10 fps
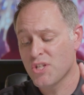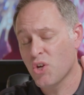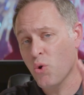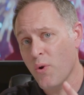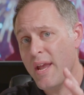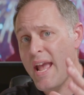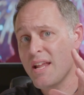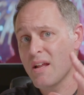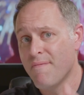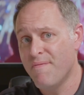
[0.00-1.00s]
us to
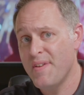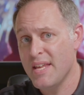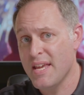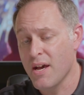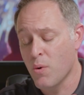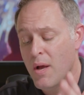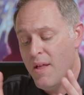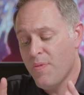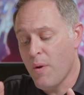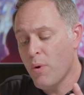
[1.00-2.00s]
create a video
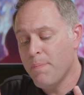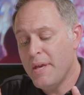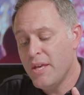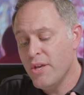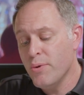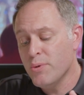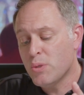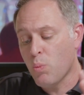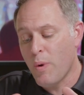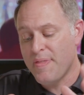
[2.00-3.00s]
that would be
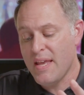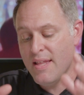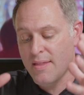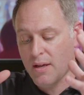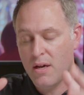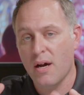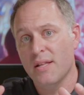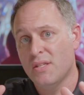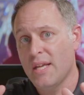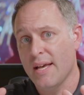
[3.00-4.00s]
used within the
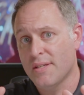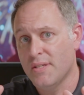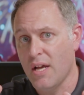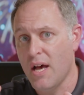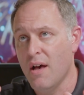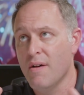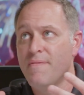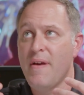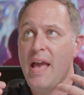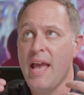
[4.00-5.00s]
context
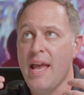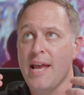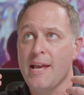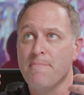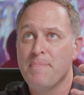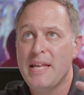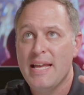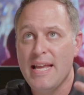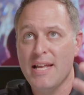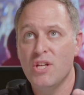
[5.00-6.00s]
of a
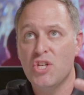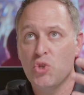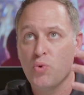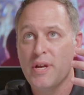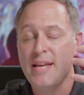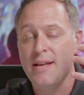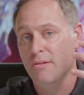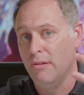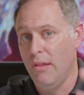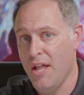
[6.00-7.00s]
industry
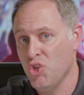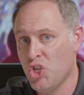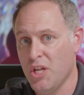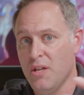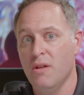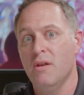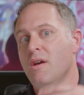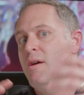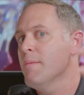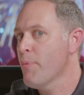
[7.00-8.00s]
luncheon
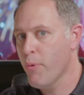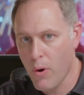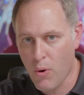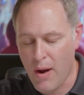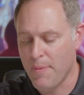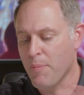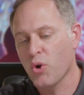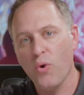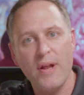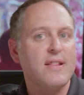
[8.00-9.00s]
program. They were
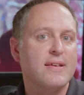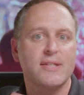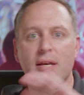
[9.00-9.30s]
creating this